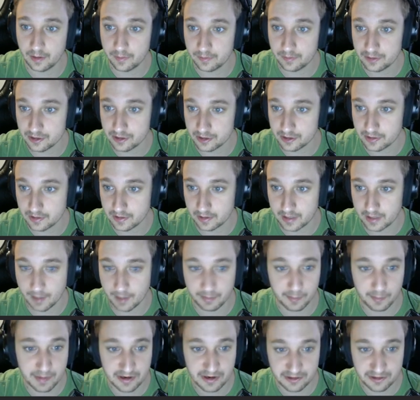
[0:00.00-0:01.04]
just a couple
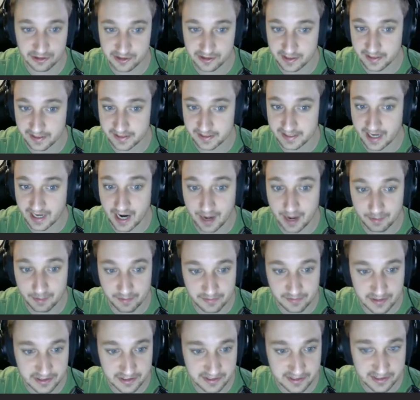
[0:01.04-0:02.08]
measures at a time of this,